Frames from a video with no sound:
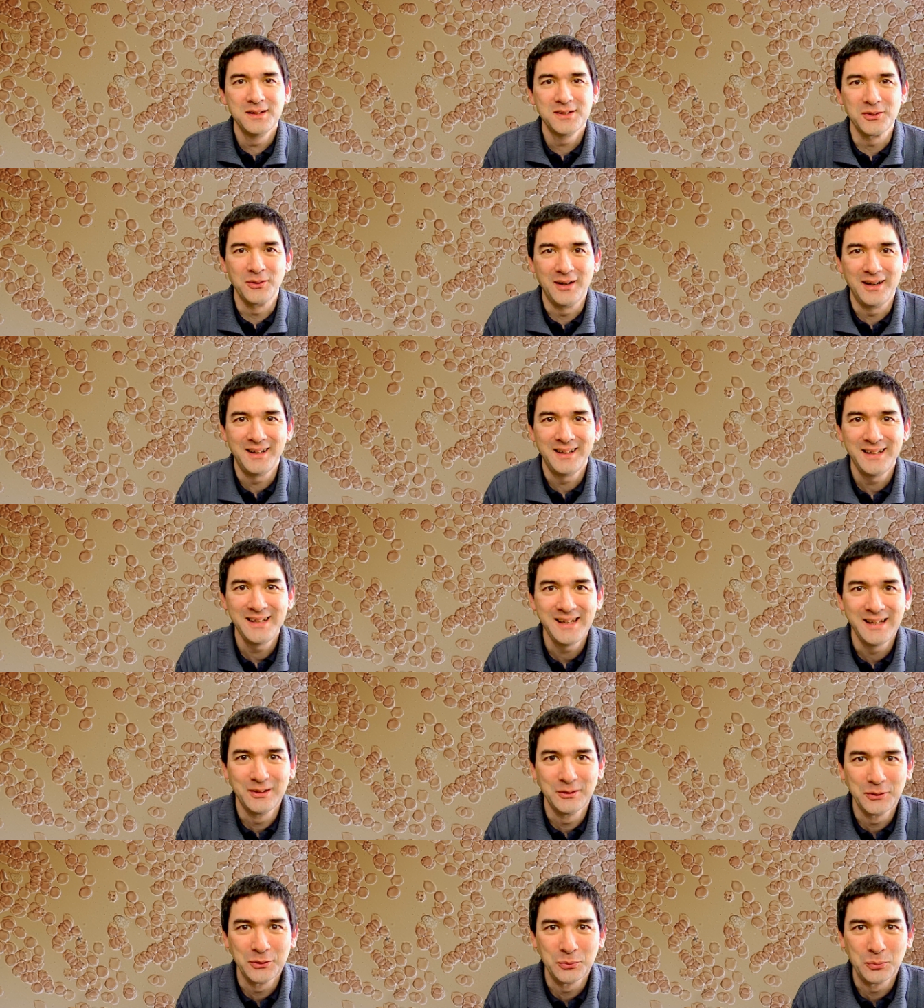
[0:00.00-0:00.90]
So hi,
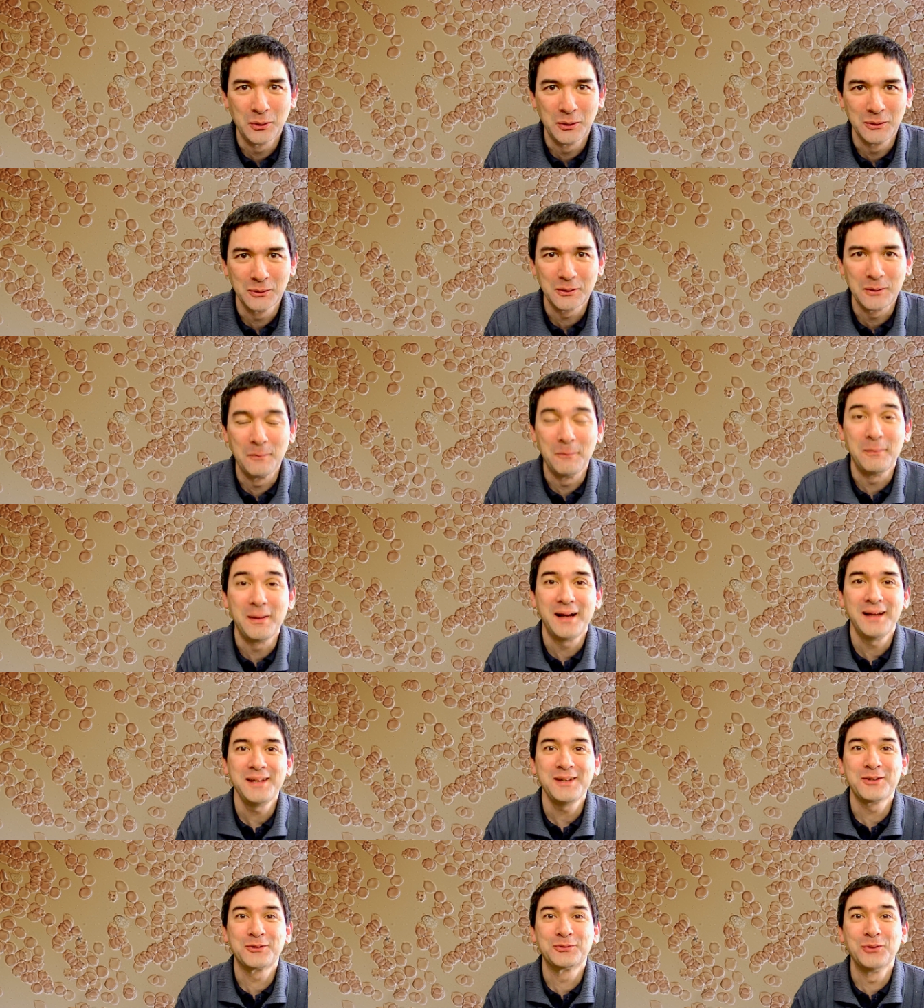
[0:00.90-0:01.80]
hello and welcome,
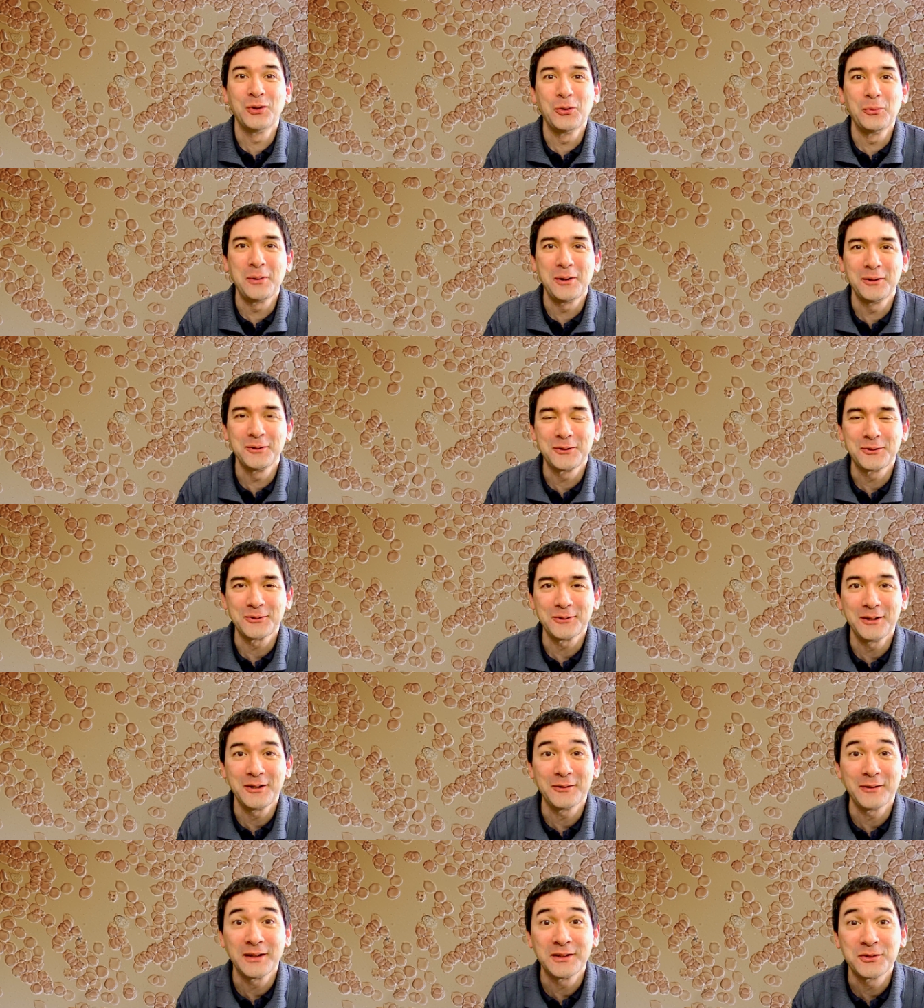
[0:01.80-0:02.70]
Microbe Hunter
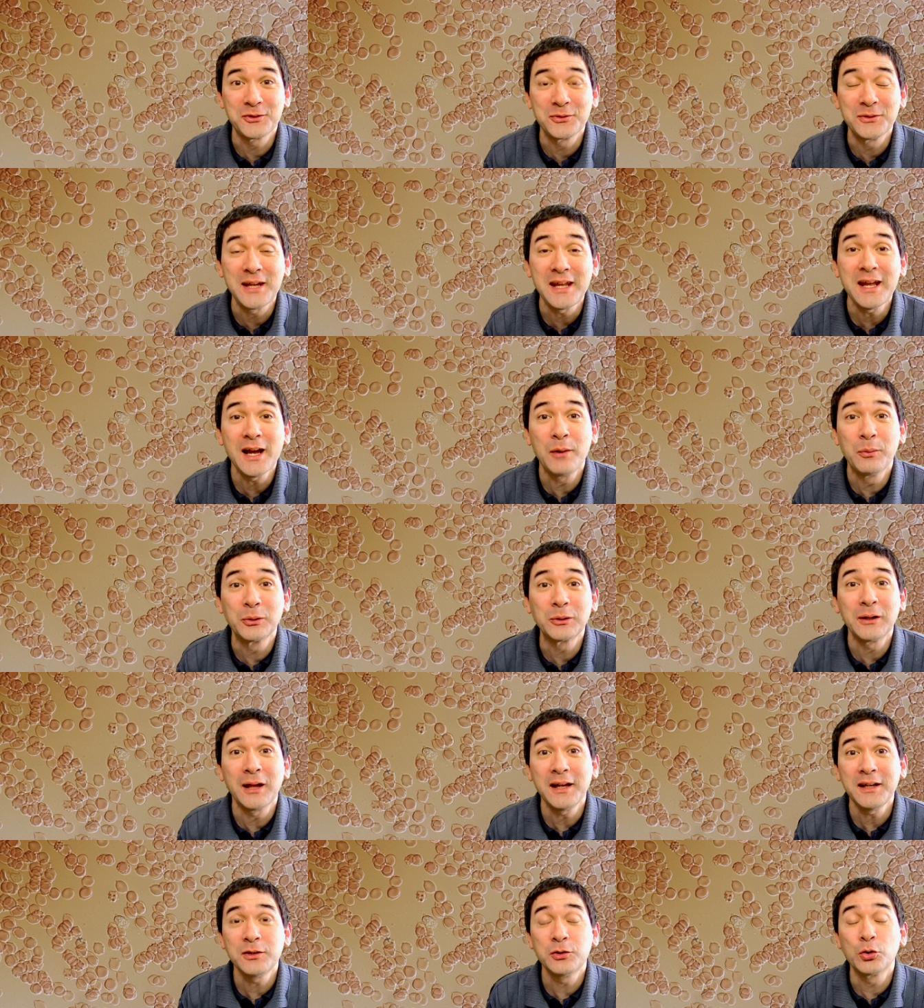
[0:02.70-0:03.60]
here and today I would
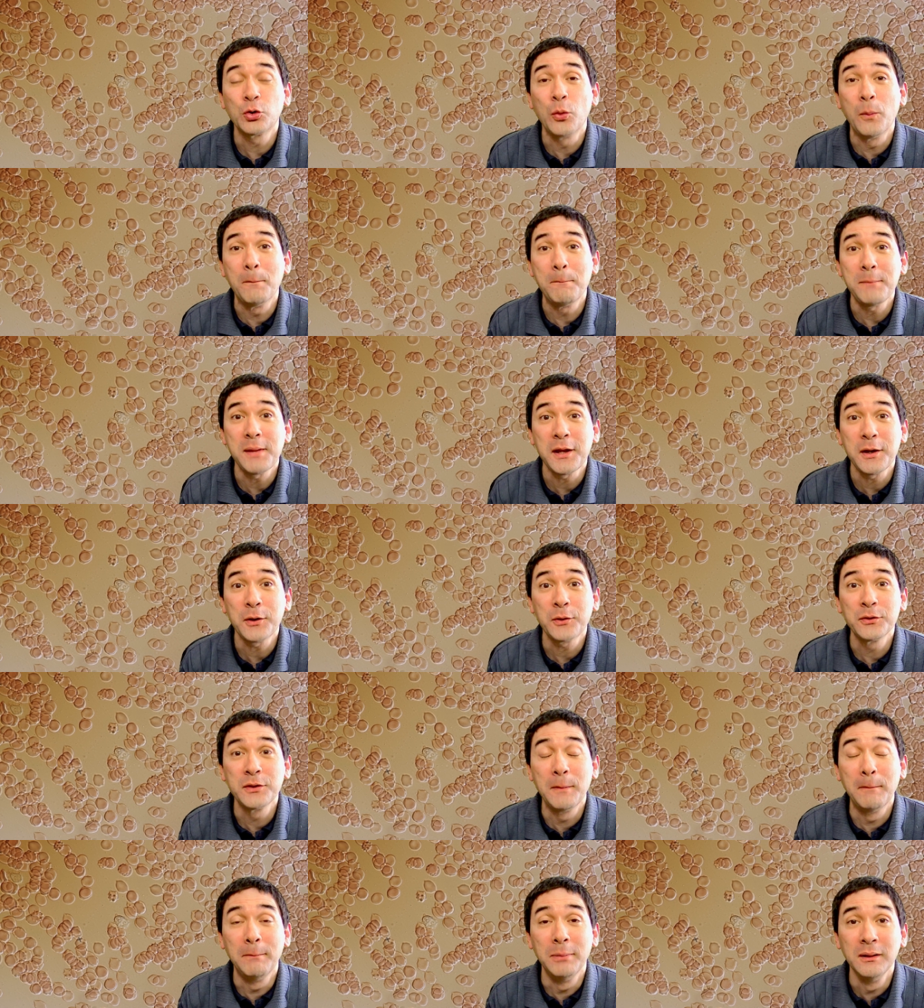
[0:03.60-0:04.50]
like to compare
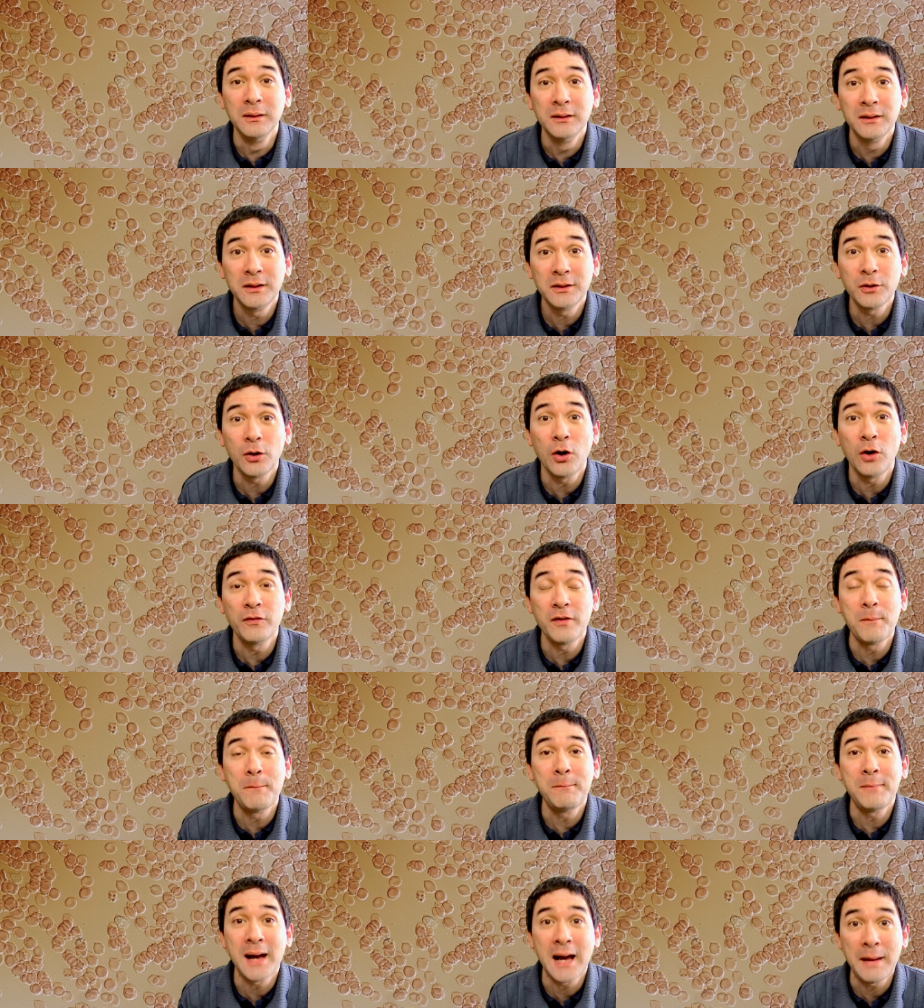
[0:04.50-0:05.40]
the blood of a
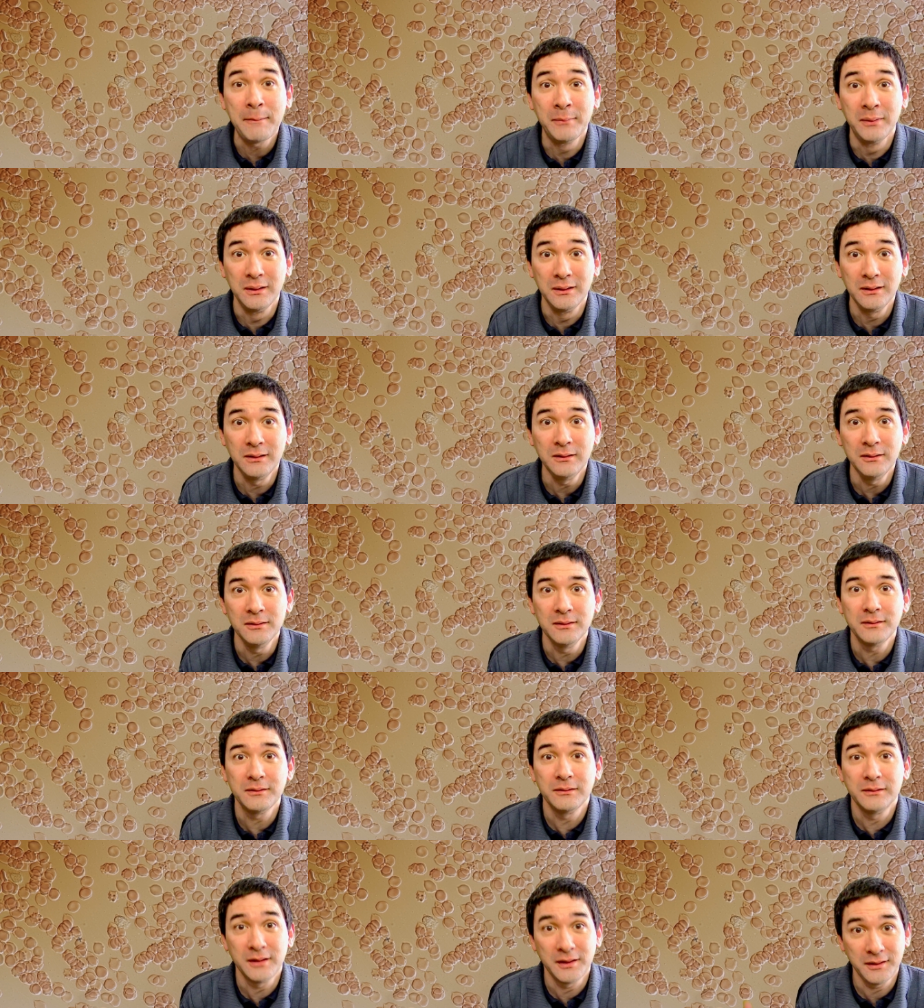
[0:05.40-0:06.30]
mammal,
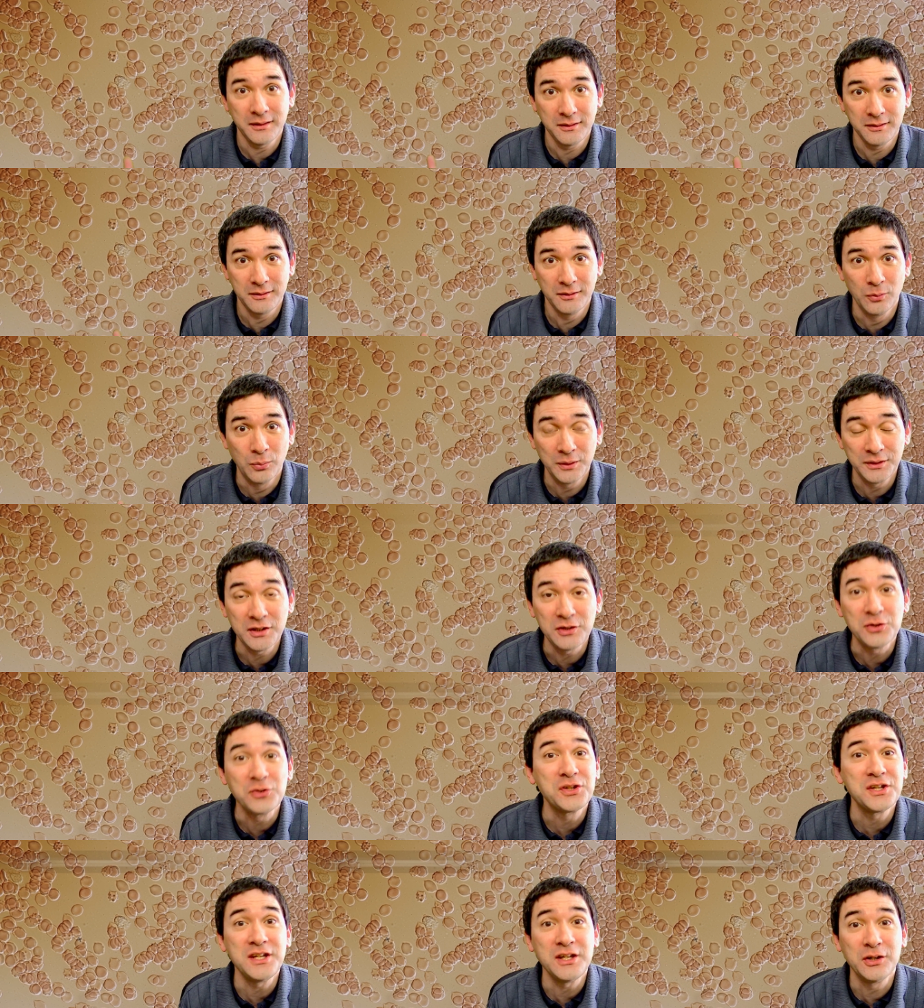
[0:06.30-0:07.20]
like the one that you
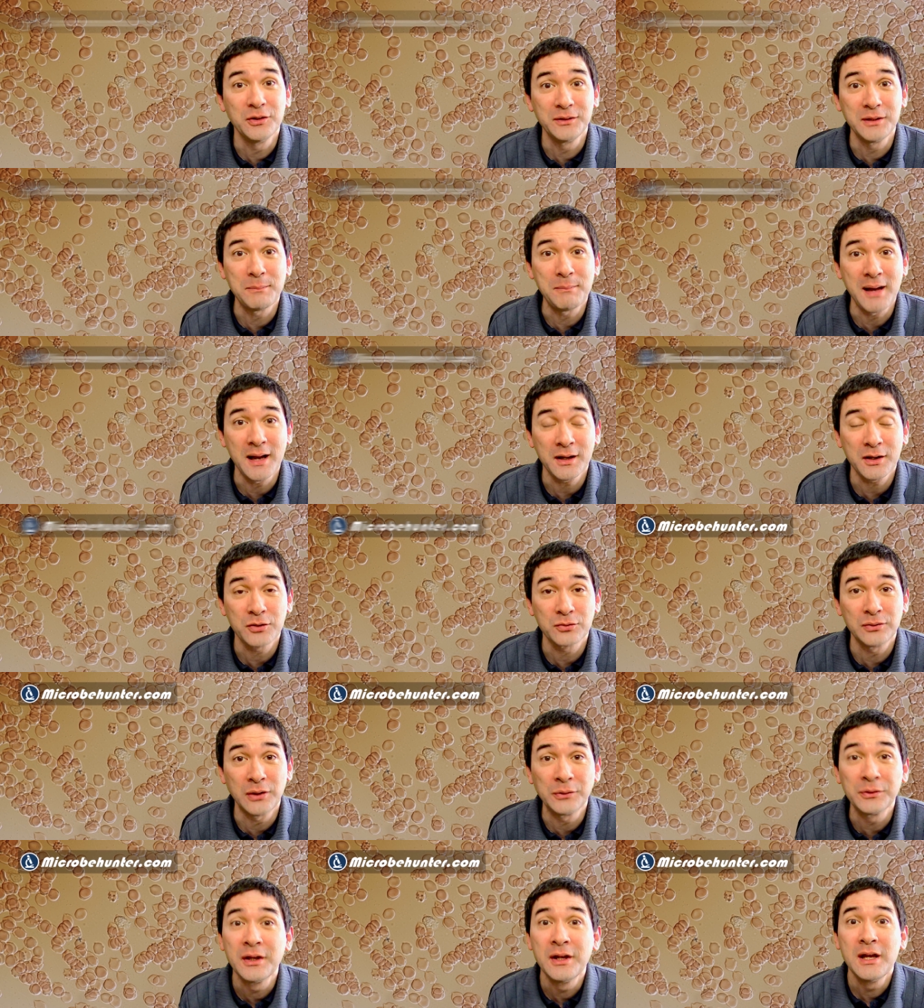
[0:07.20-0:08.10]
see here in the
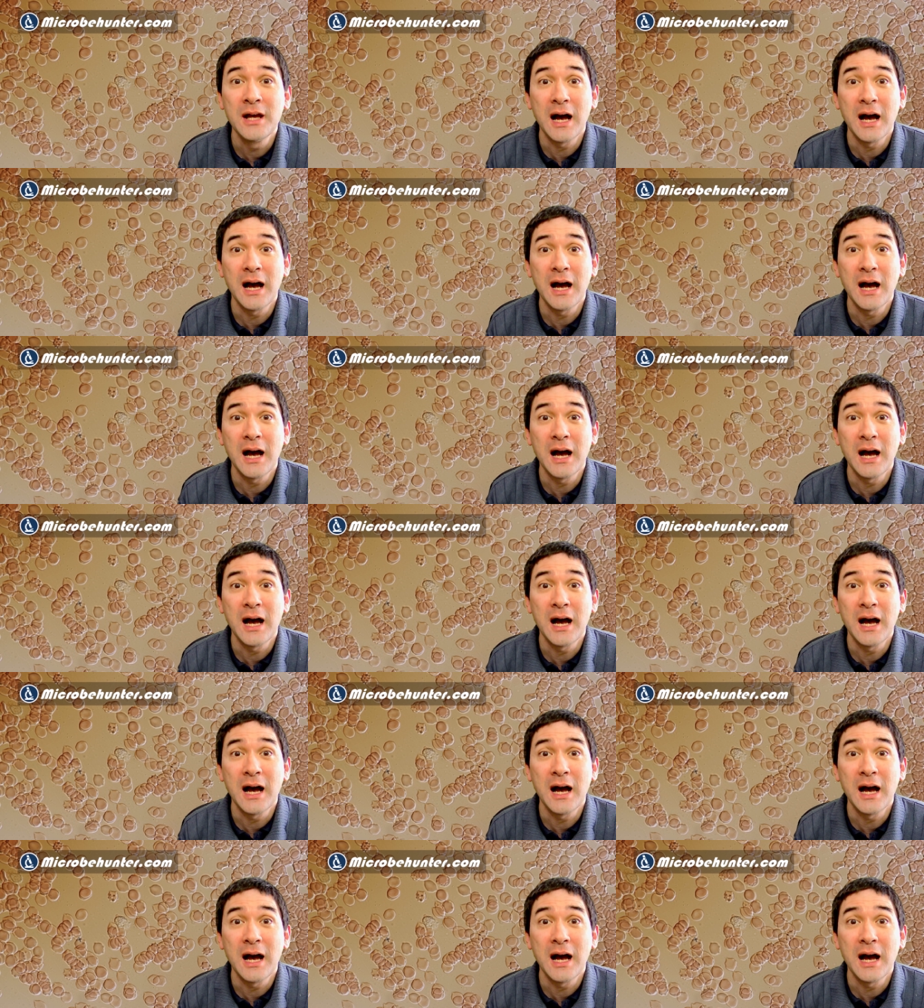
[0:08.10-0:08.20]
background,